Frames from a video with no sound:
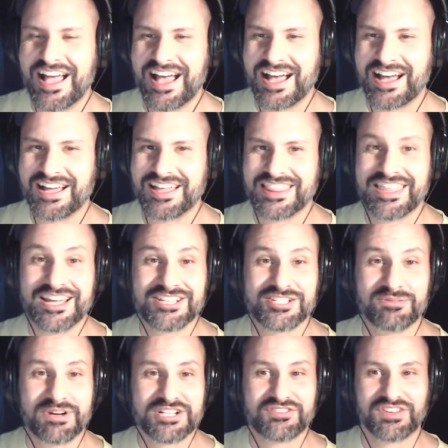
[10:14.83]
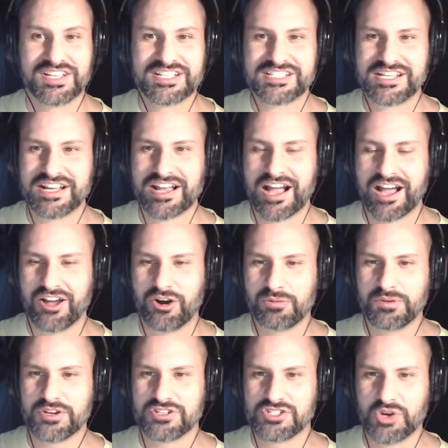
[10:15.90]
Thanks so much for listening. I
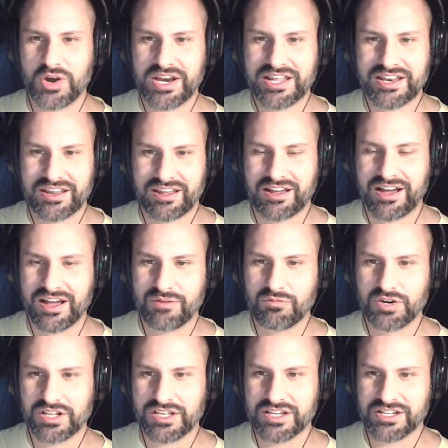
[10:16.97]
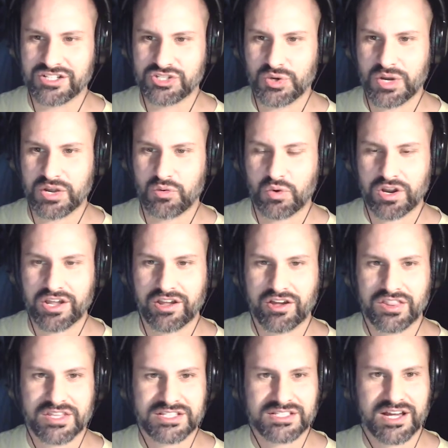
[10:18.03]
hope you enjoyed it. I'm really enjoying working
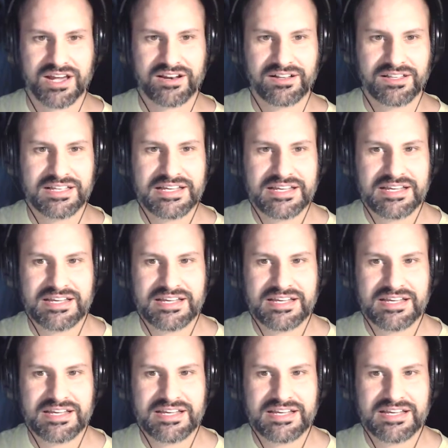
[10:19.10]
on this title.